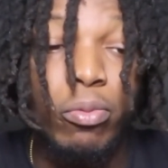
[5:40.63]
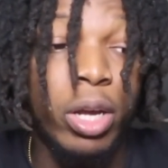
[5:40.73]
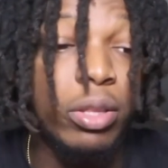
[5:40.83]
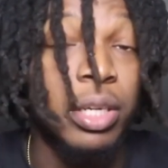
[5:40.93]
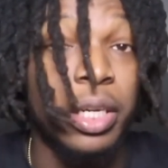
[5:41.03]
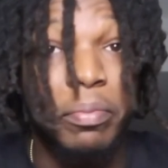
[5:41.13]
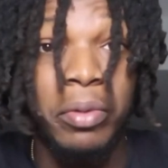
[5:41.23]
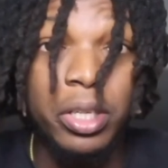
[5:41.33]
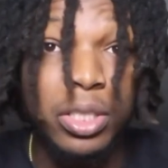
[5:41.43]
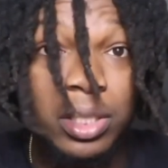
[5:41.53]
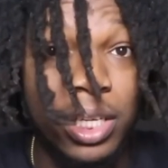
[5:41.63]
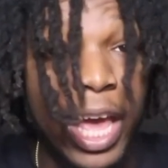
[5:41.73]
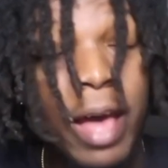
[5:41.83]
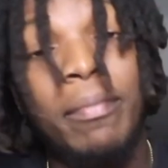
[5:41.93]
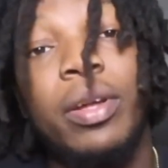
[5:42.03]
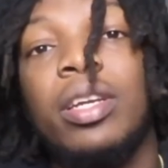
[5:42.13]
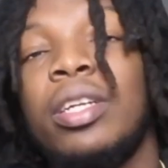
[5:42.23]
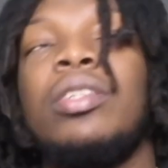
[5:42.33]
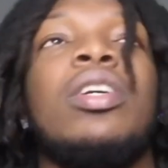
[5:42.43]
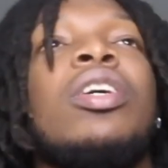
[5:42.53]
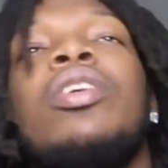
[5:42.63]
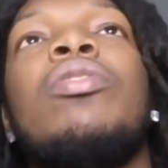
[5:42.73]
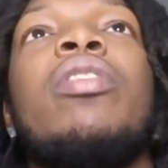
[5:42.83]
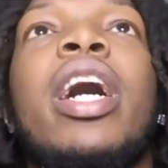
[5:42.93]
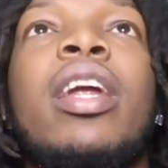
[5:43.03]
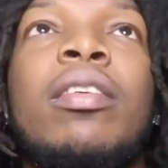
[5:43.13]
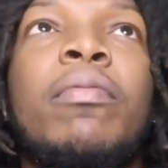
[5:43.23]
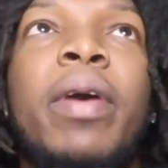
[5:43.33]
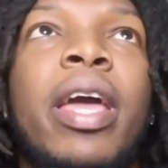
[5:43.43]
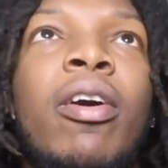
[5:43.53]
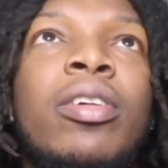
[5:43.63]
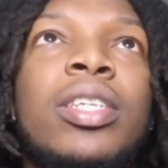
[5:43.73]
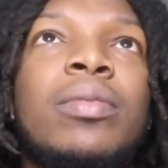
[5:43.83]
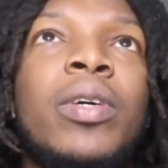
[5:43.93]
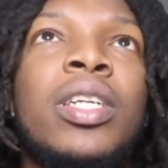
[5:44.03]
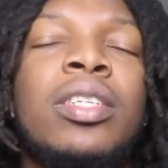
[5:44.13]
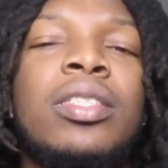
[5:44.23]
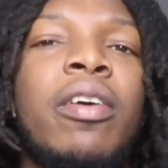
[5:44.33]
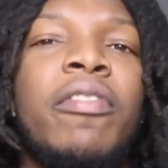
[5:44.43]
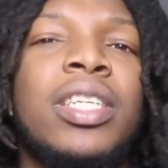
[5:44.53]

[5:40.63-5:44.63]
whether an emergency happened and you gotta pay all this money and stuff.